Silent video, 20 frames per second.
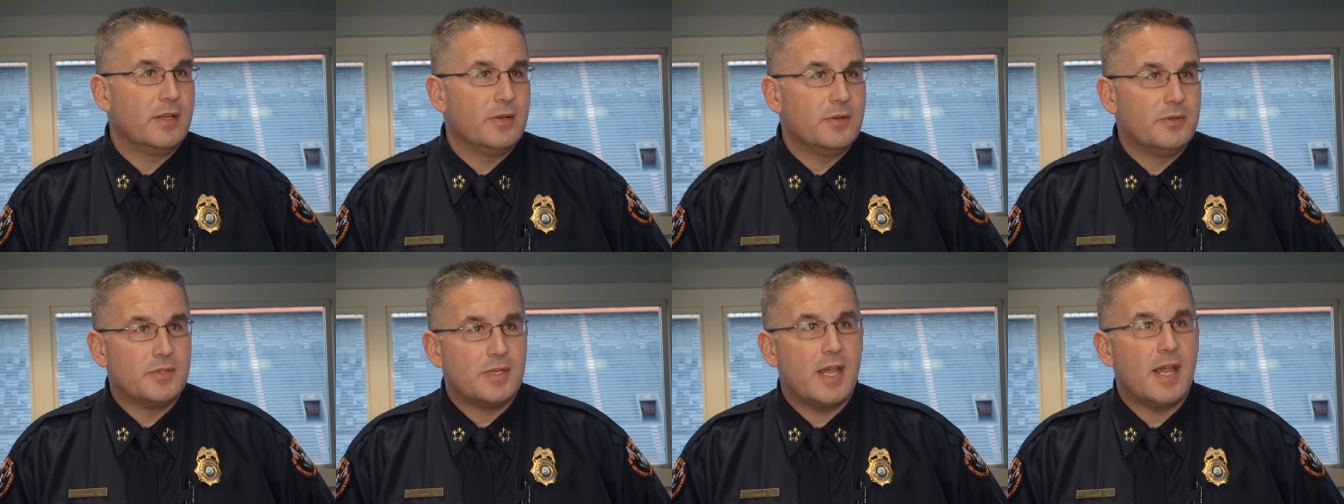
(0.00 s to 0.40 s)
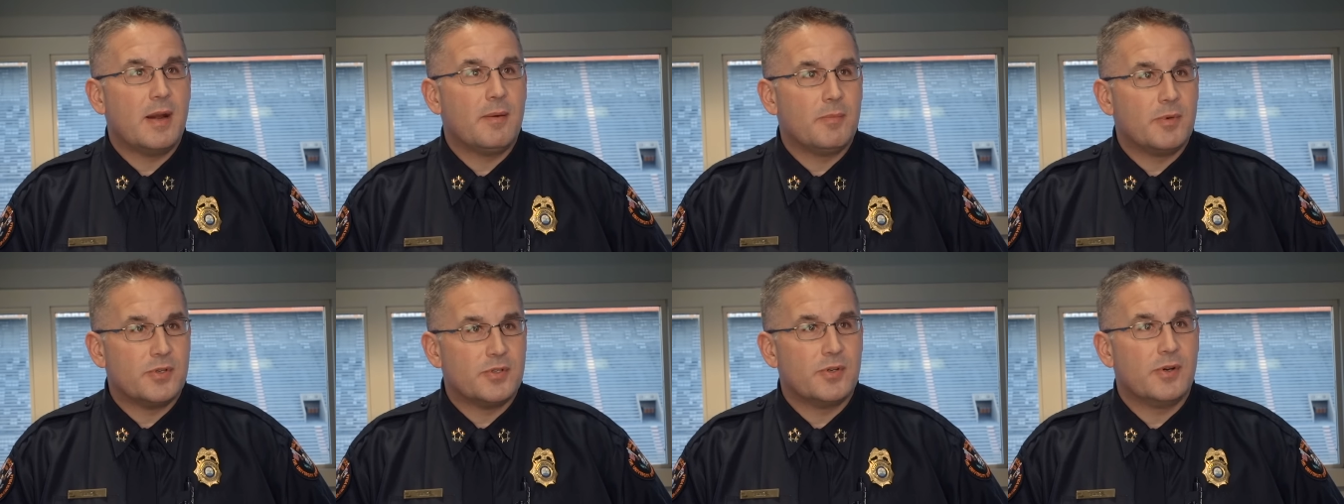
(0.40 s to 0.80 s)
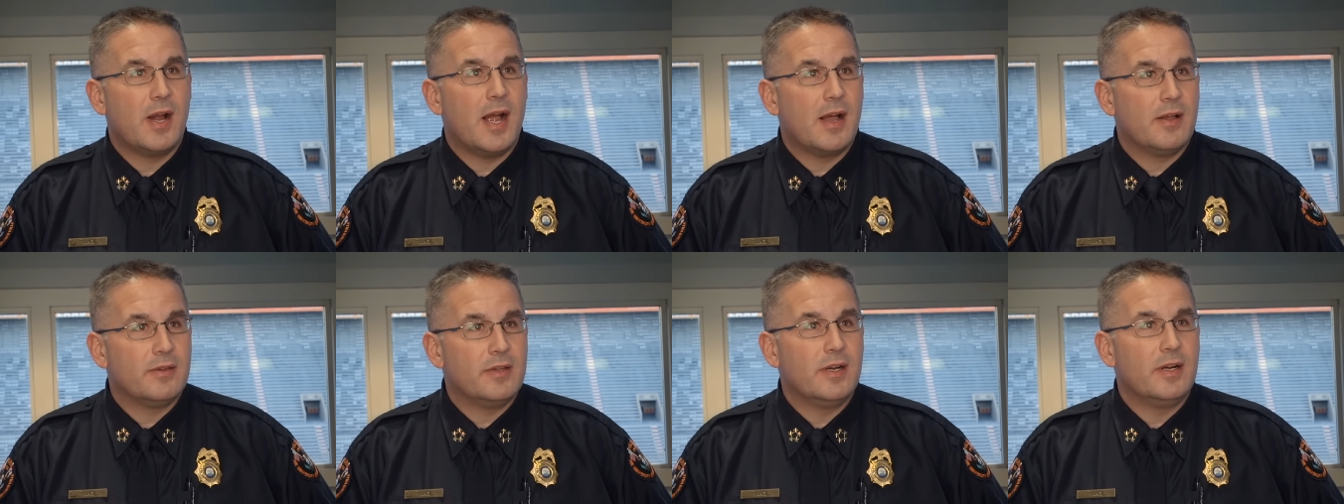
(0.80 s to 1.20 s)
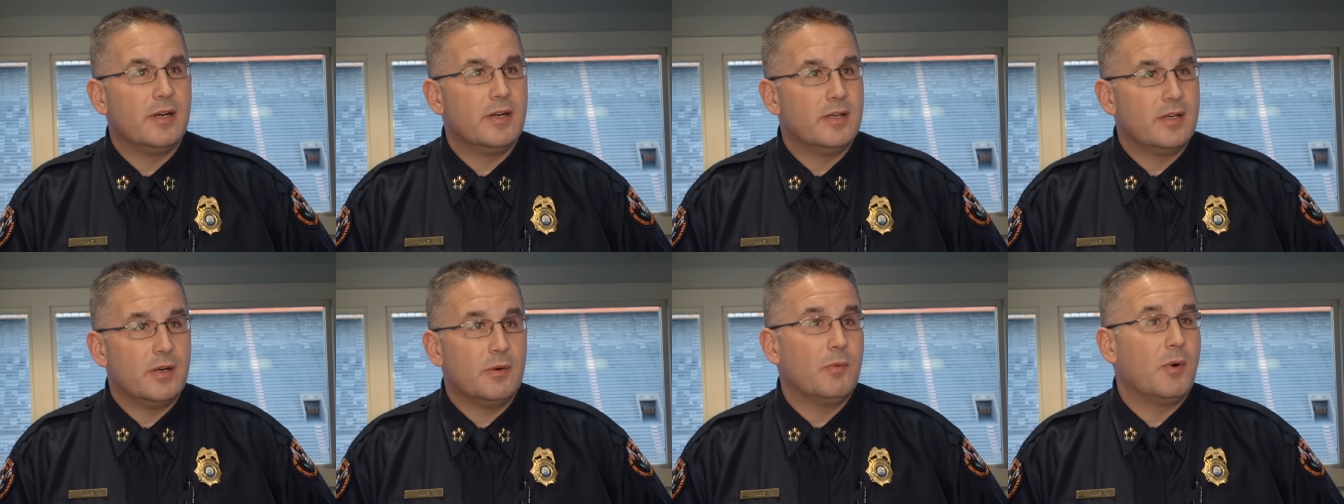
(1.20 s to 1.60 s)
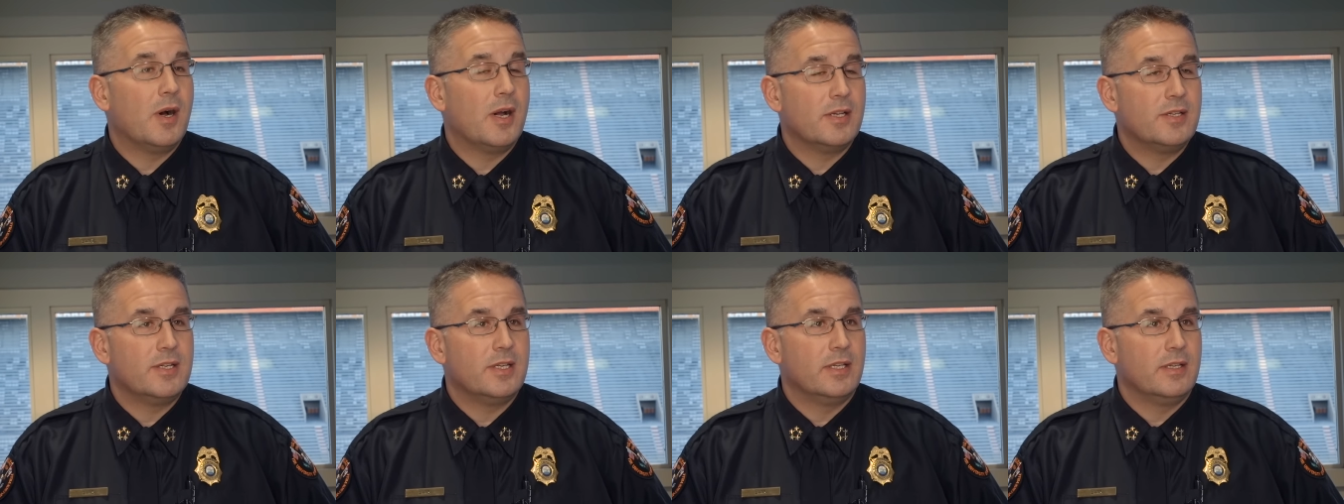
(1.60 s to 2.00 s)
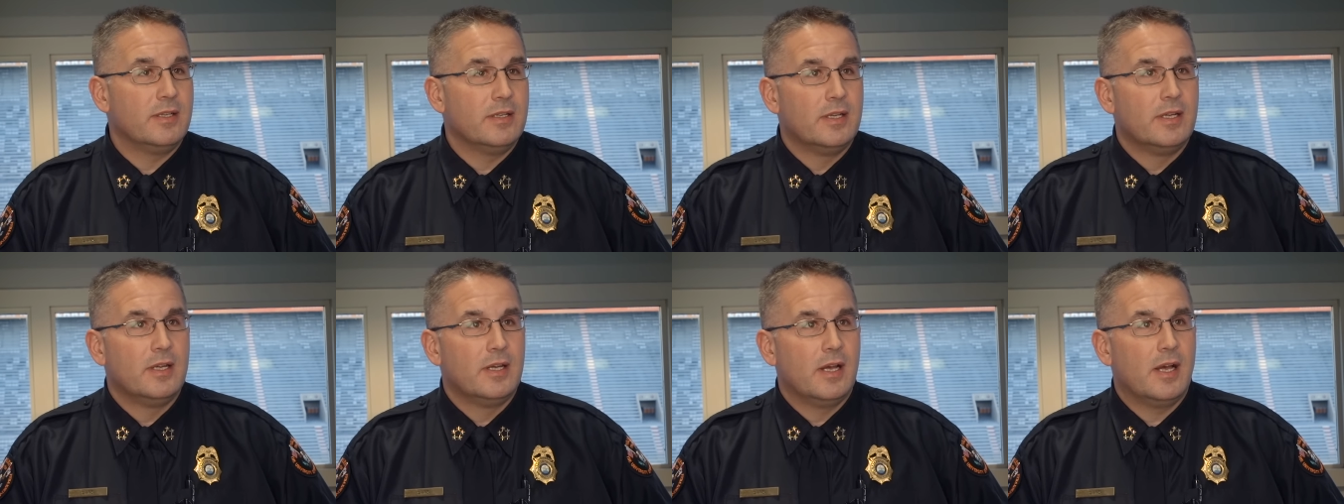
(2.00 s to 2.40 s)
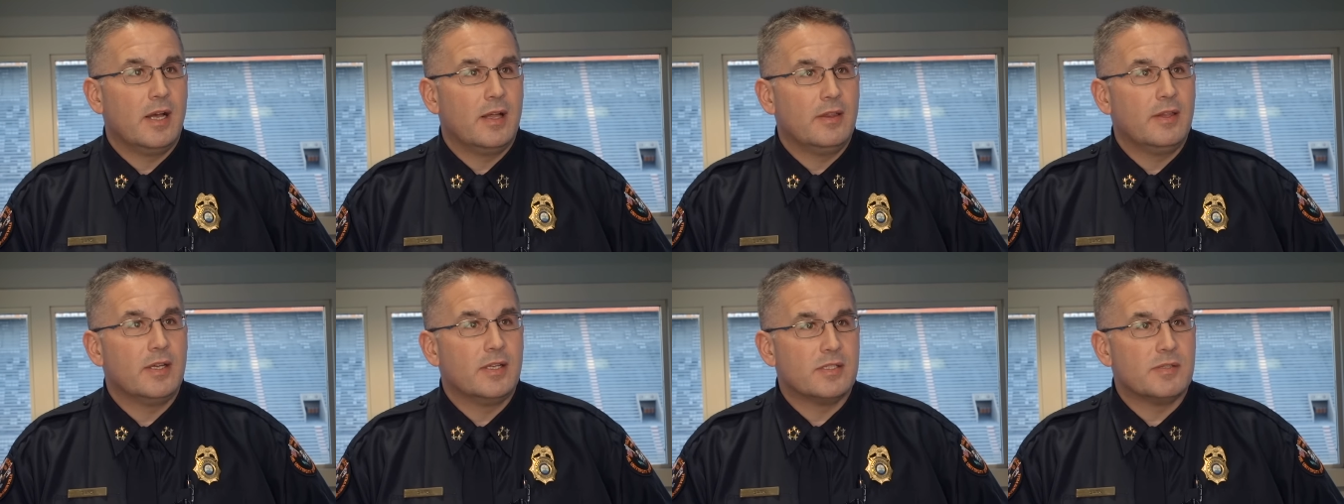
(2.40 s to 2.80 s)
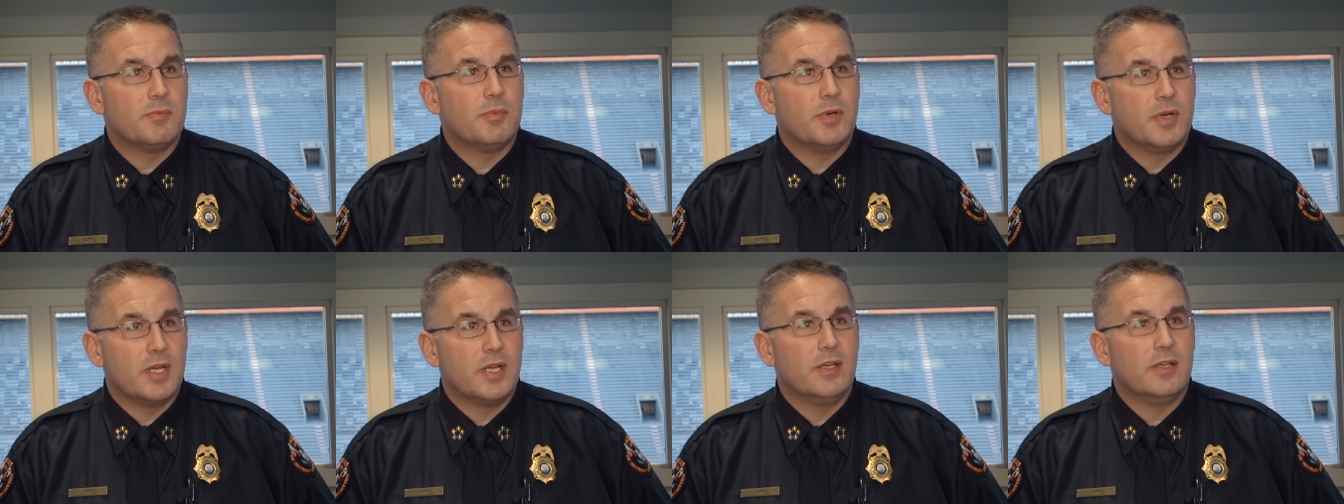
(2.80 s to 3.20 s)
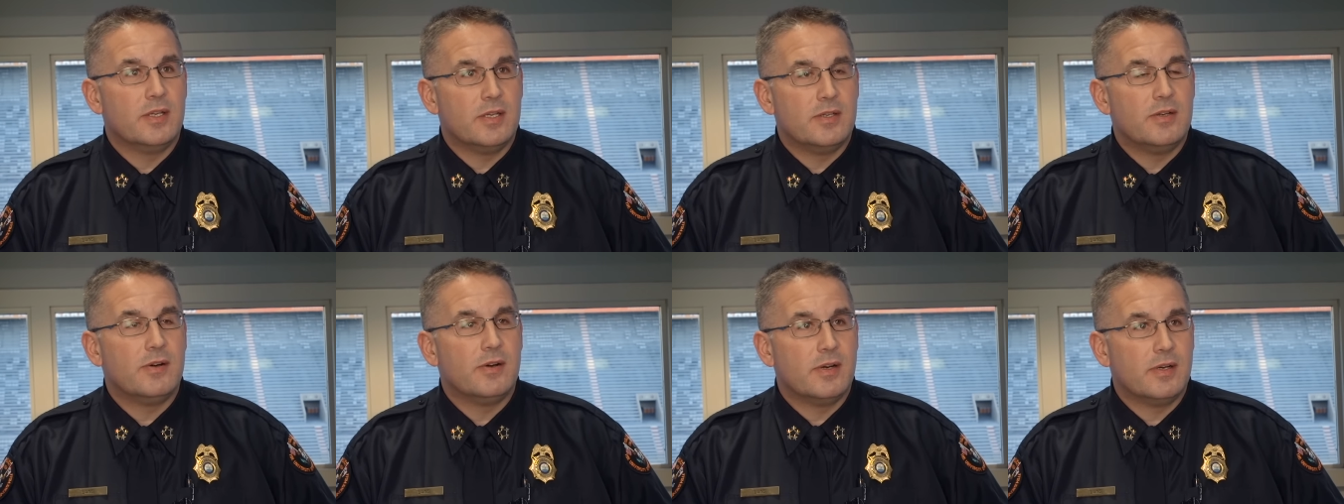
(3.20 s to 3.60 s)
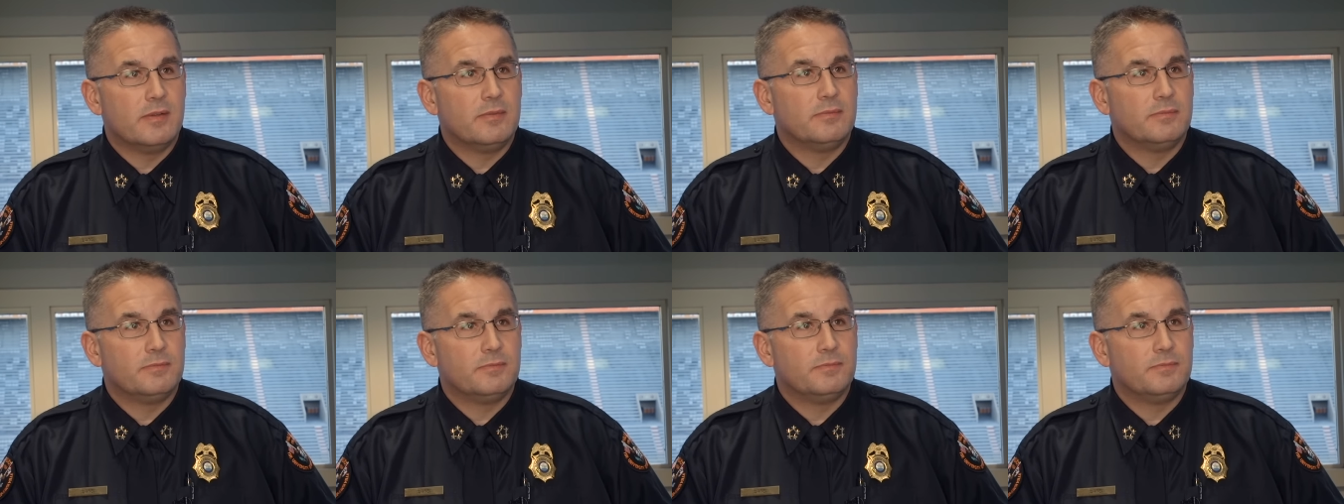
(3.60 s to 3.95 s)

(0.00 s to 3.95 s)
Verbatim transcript: those cameras are out there and they're watching, I think is a pretty good deterrent